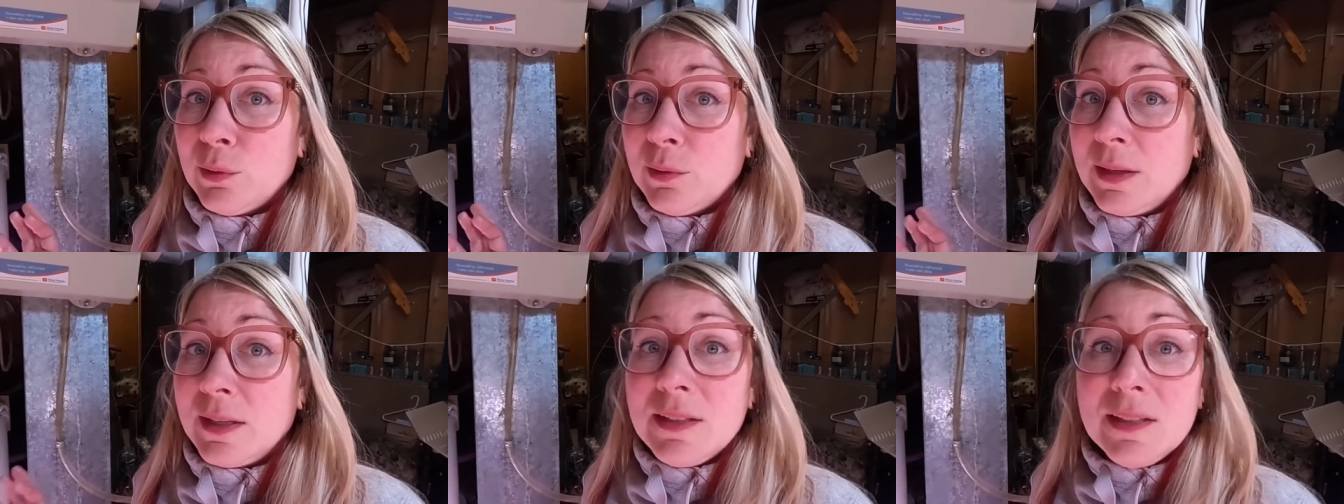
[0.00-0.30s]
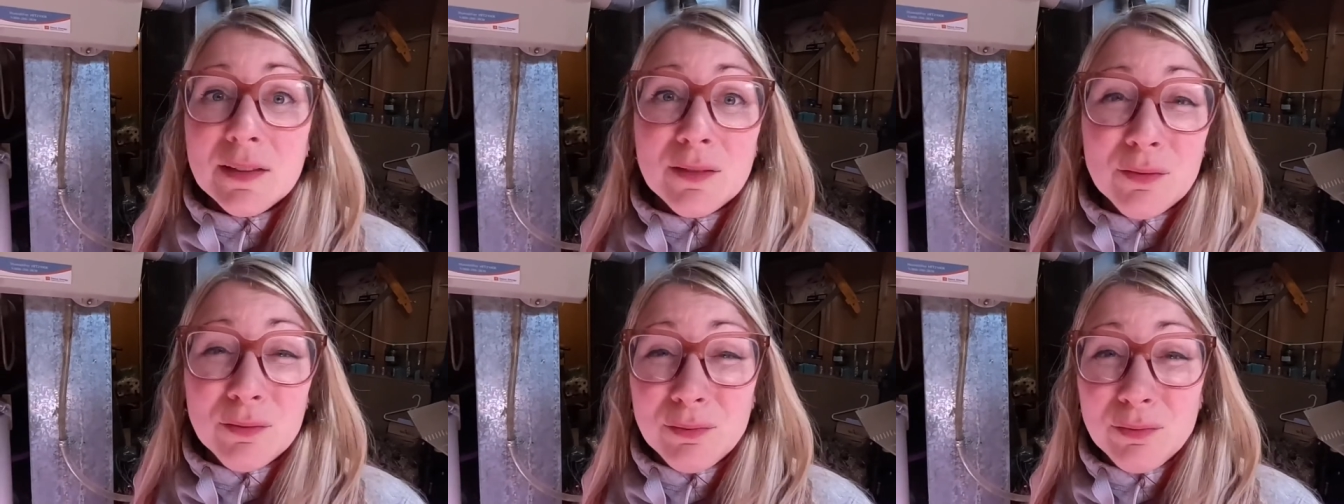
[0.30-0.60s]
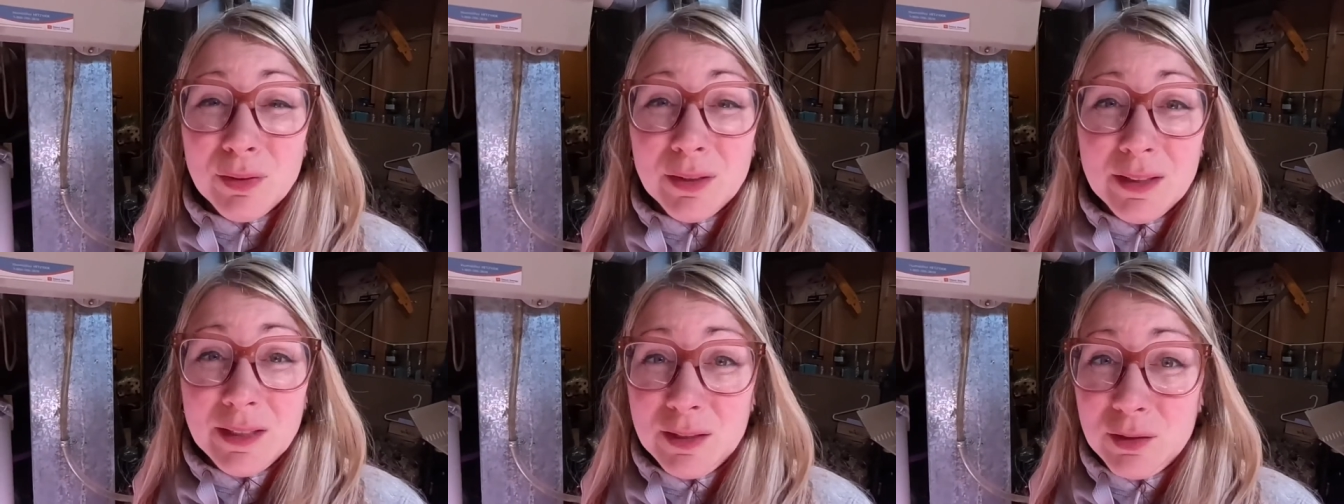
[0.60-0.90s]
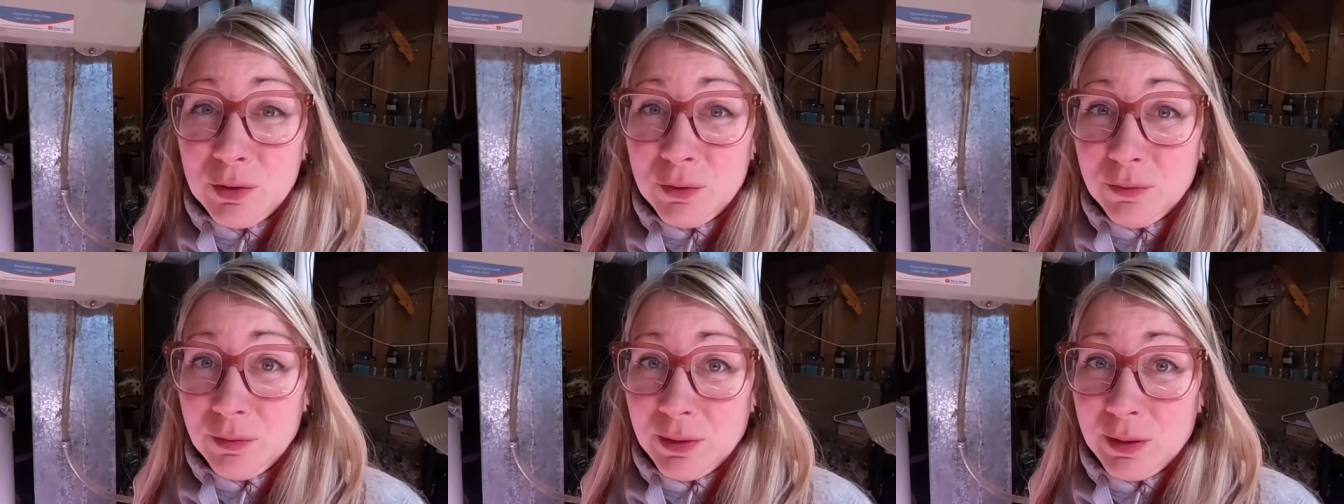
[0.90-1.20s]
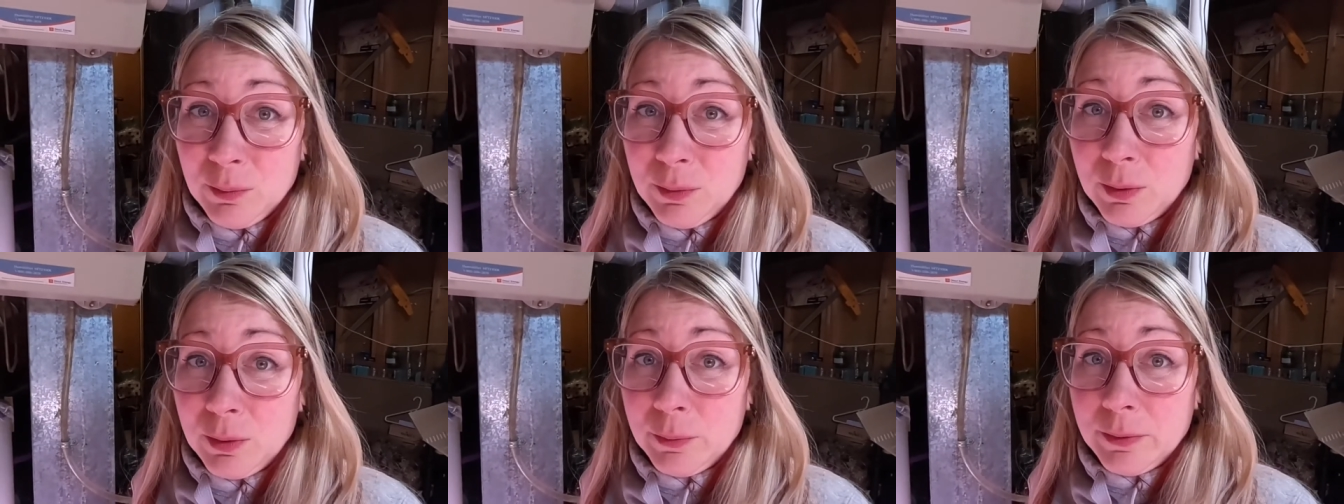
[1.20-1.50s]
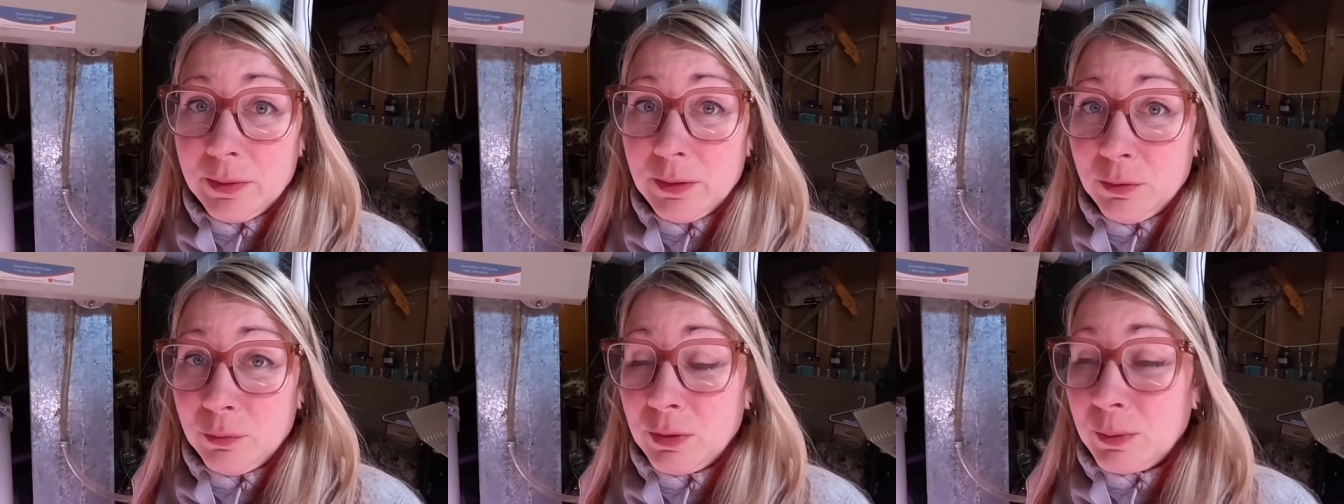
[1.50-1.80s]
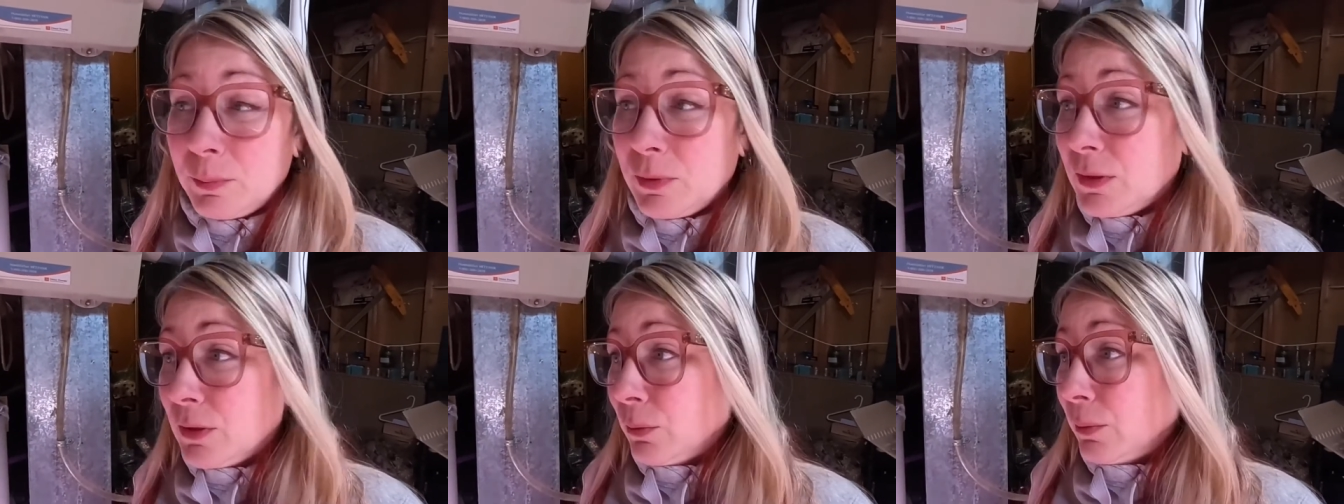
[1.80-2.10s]
they didn't really do very well with the
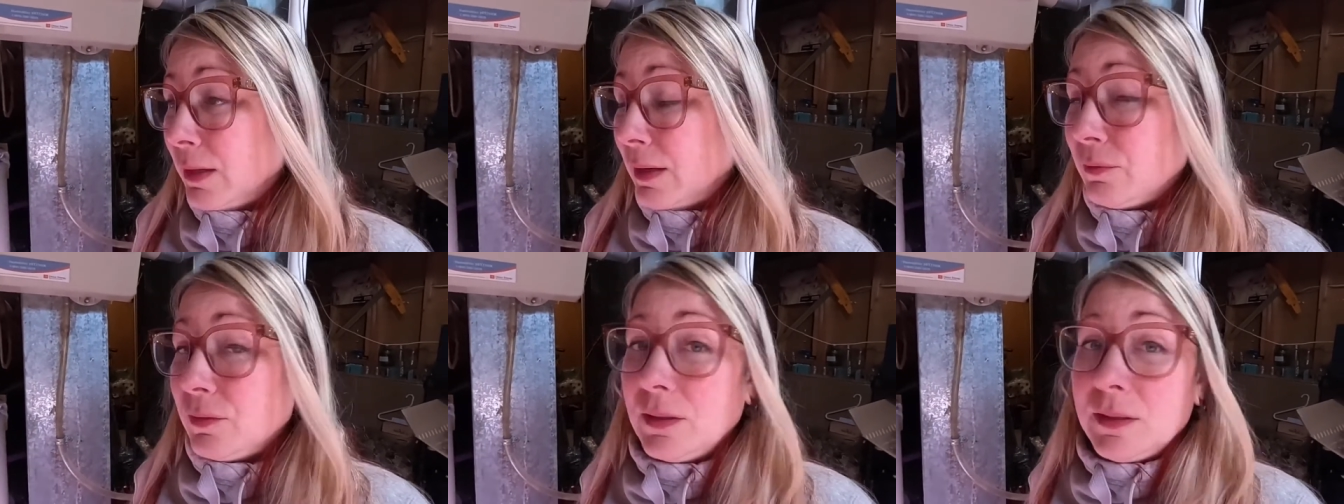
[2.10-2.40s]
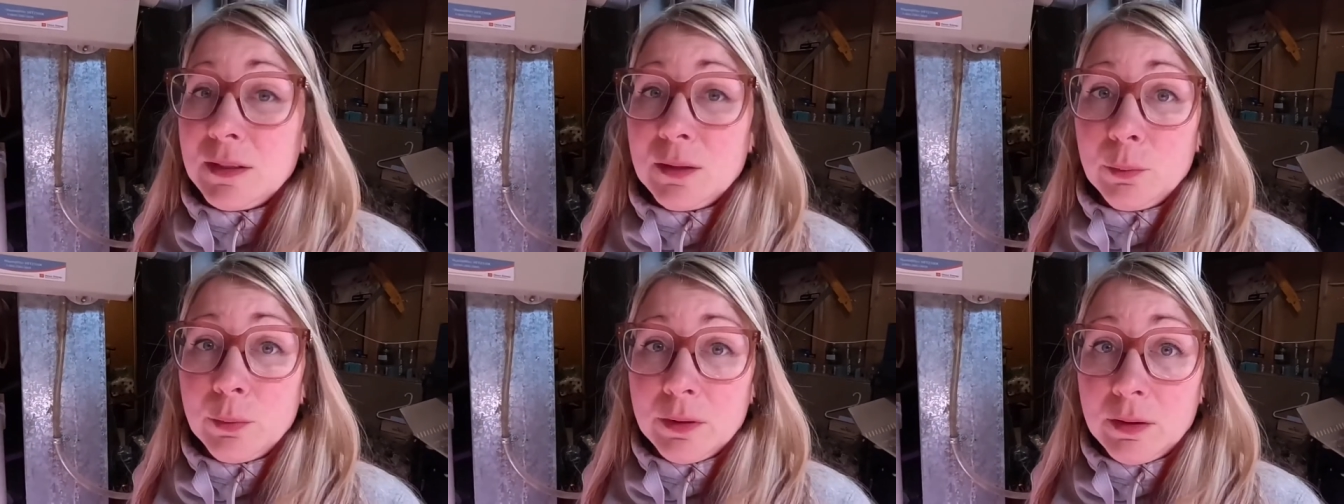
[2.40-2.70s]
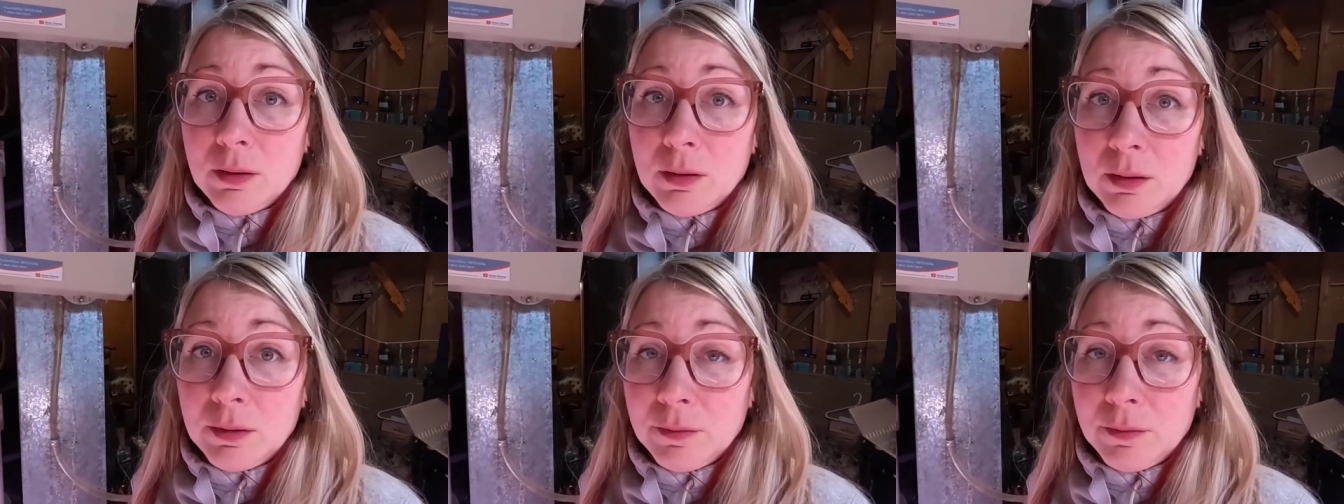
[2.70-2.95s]
thrips, so we have to deal with all of